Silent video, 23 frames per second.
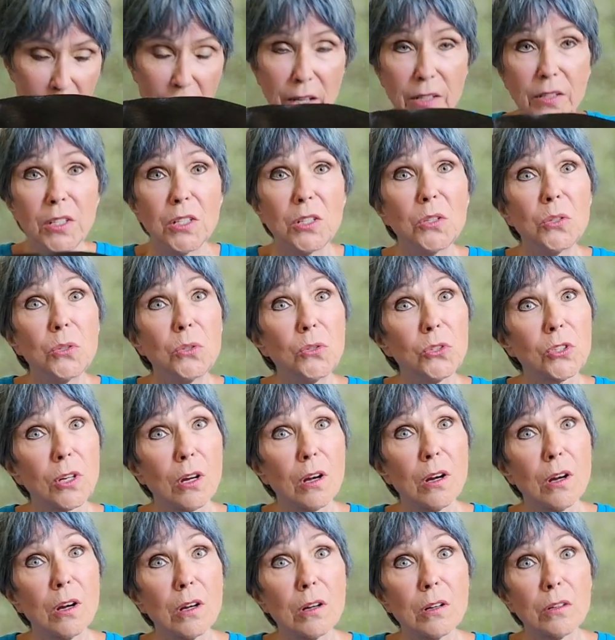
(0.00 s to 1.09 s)
had to use
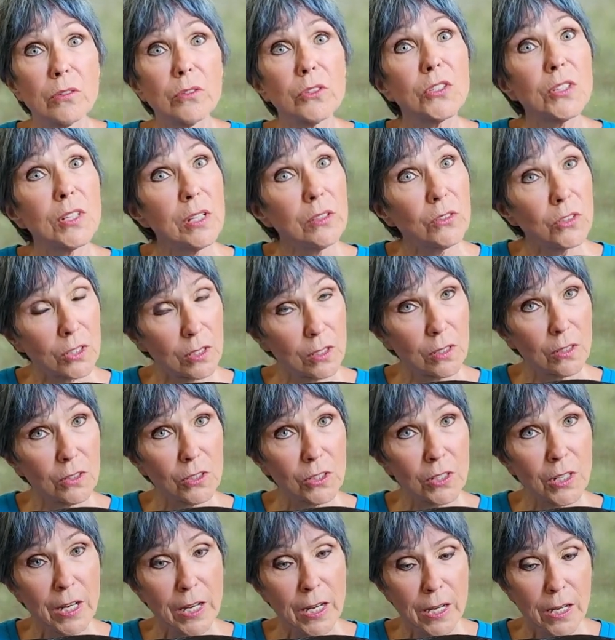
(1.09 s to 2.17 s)
our
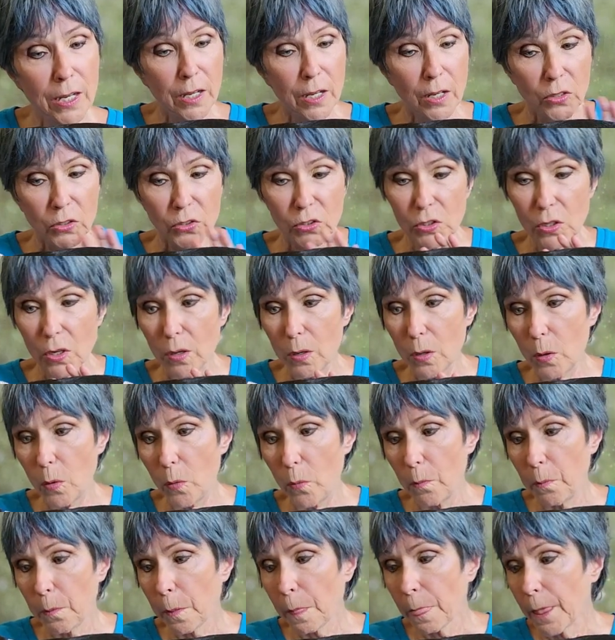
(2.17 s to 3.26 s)
senses. So
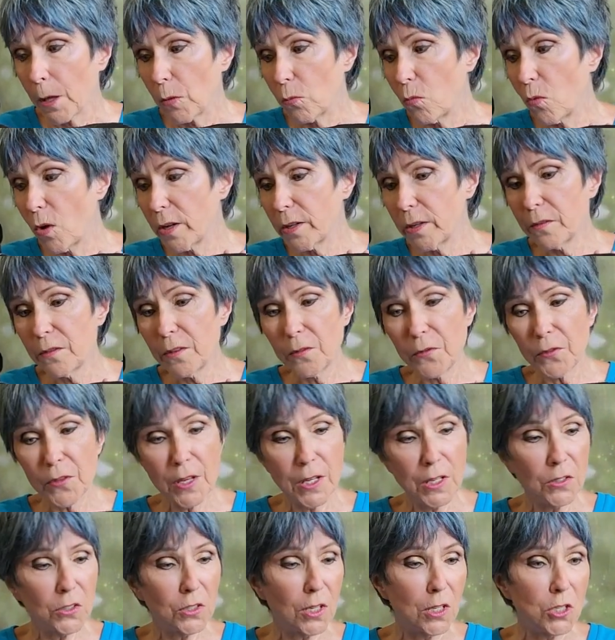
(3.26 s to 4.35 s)
one of the
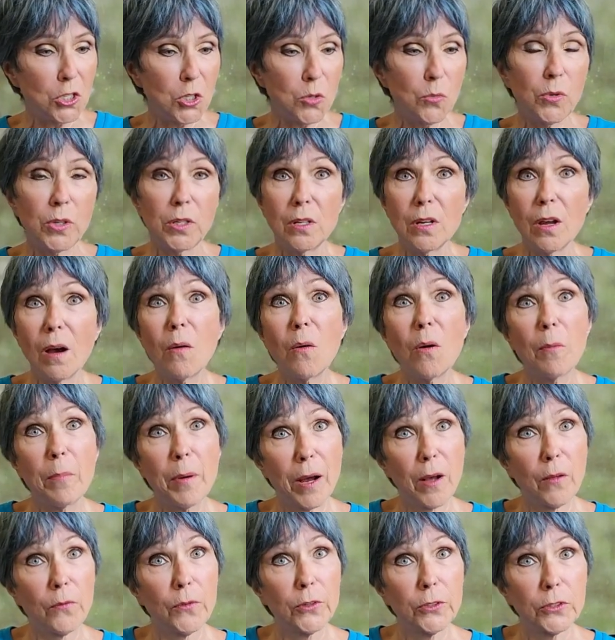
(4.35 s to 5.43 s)
things that you would know
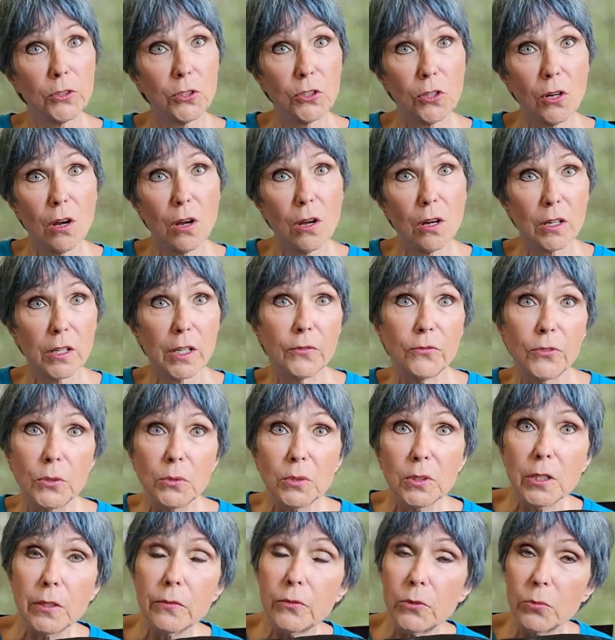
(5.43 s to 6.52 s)
about this dog if you
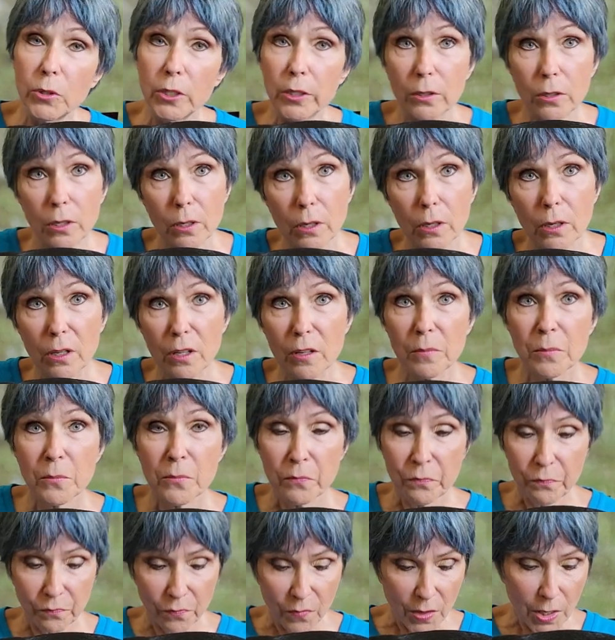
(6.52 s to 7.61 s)
lived with her
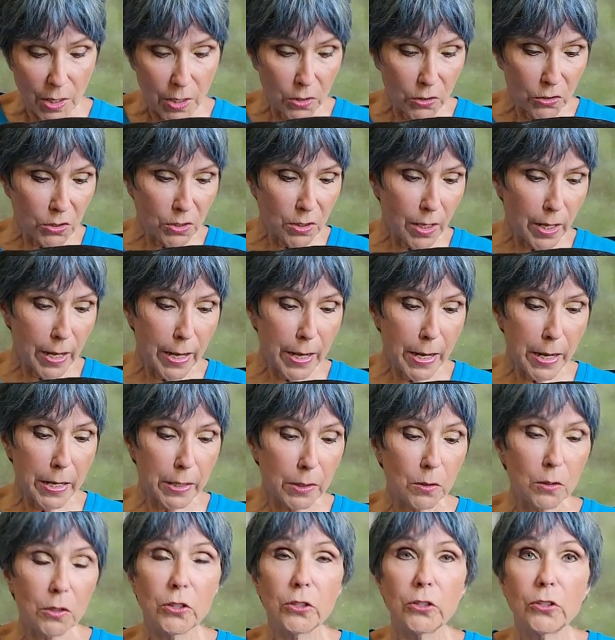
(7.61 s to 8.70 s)
is
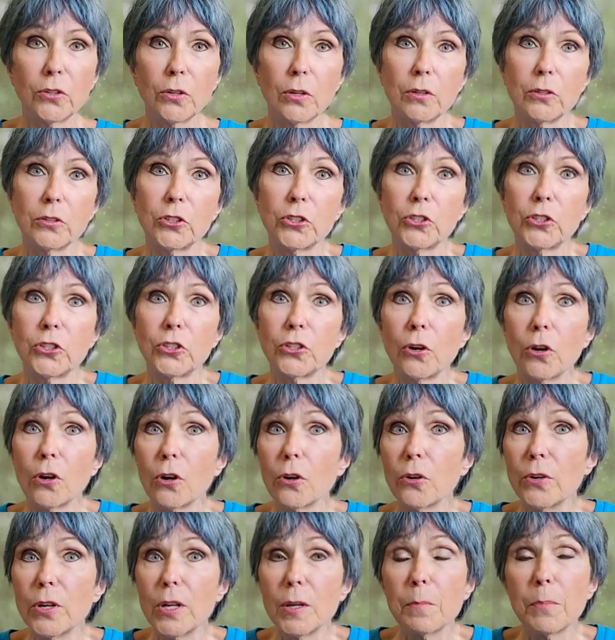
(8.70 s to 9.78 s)
that she, her
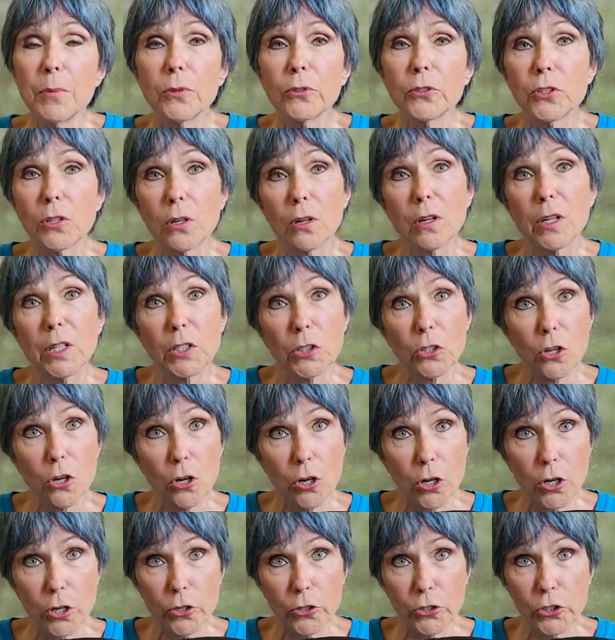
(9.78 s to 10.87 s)
nipples are
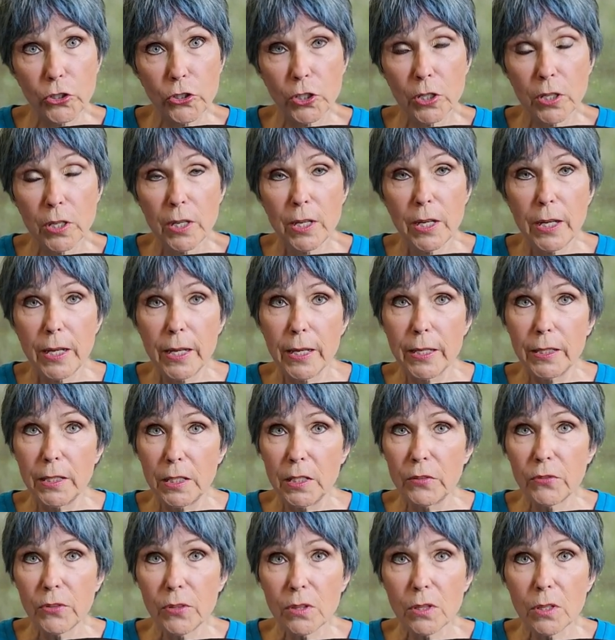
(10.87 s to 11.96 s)
enlarged. And
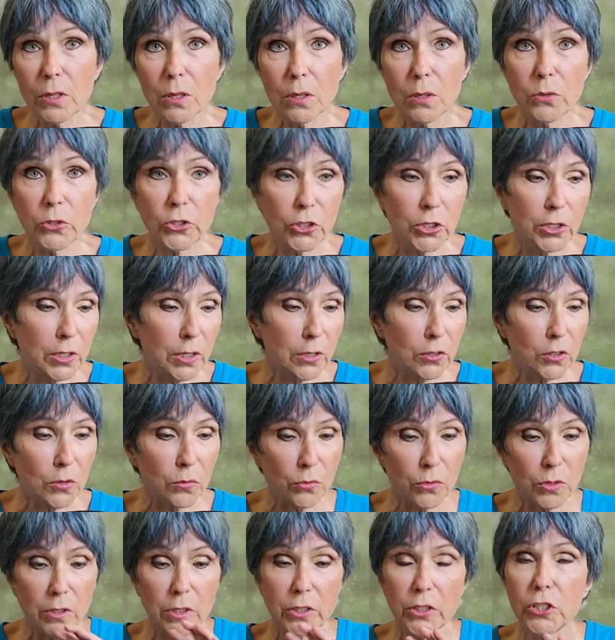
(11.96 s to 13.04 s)
even though she doesn't
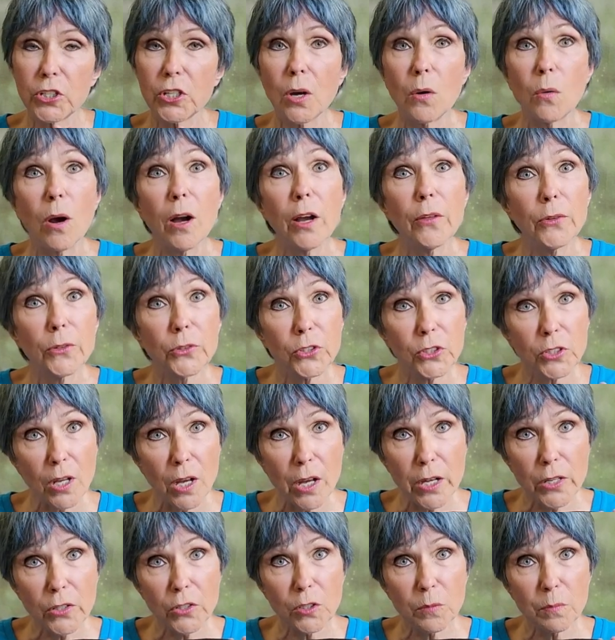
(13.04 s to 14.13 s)
really show other
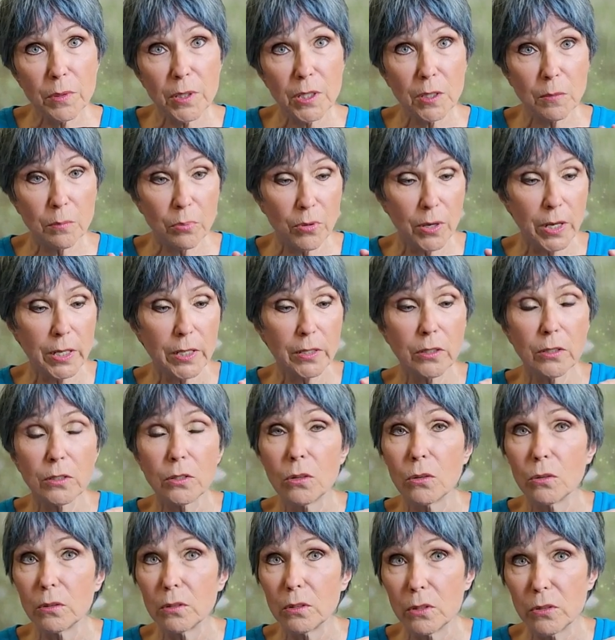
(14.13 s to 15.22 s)
signs of being pregnant,
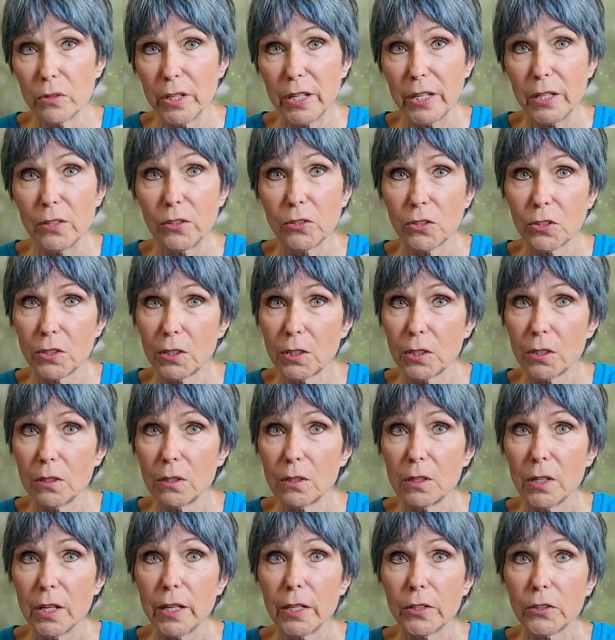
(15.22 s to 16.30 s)
her loin is
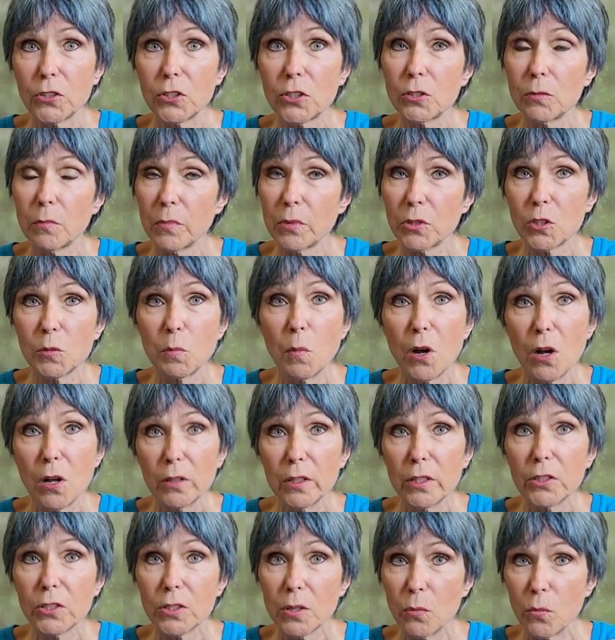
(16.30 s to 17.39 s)
still as small
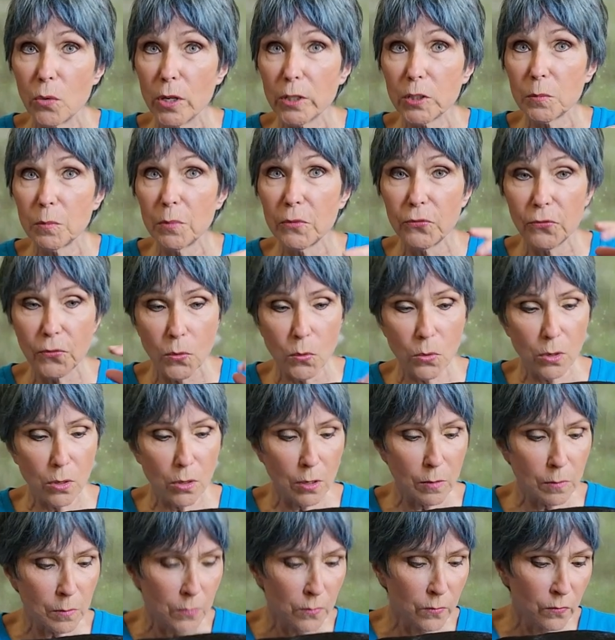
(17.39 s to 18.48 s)
as it was before.
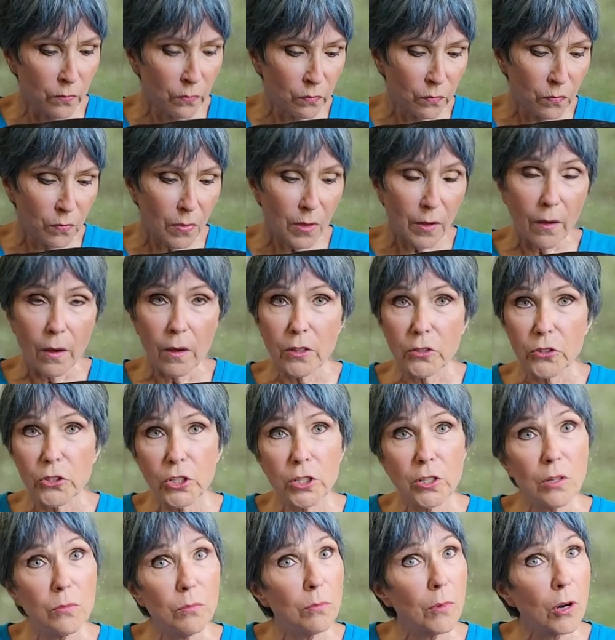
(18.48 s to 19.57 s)

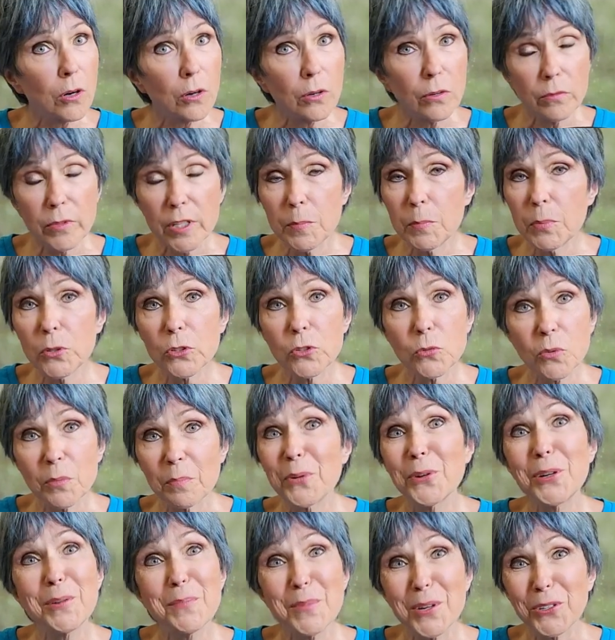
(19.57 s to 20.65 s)
She, her nipples were
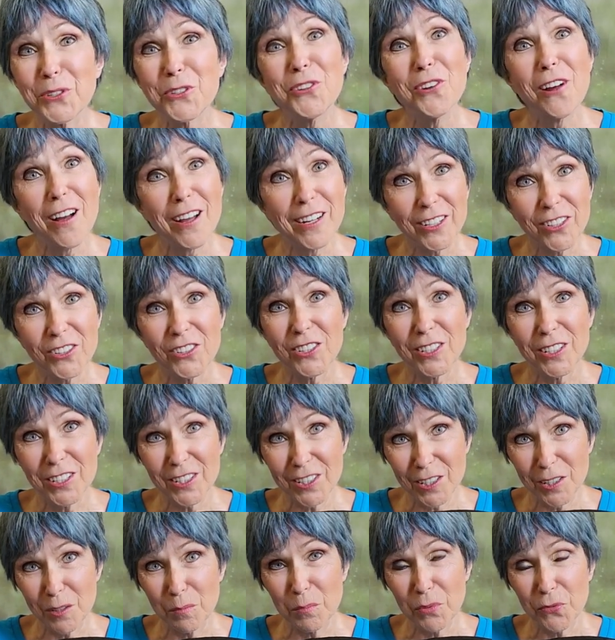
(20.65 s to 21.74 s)
pretty much
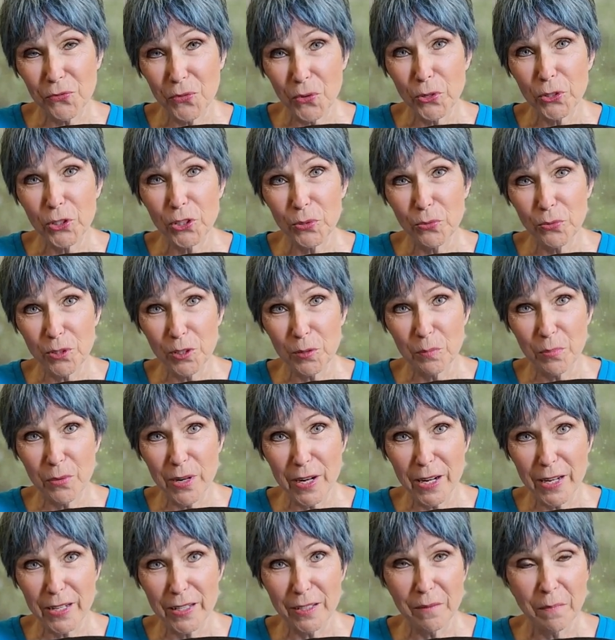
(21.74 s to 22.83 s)
non-existent before she was
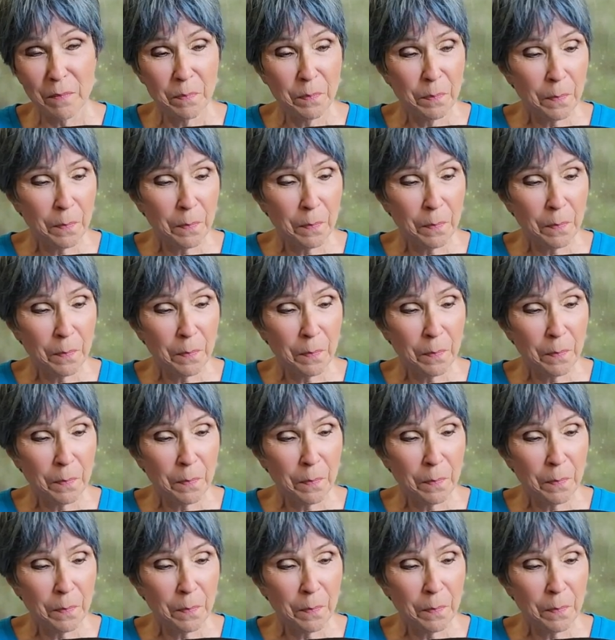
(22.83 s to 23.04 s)
bred.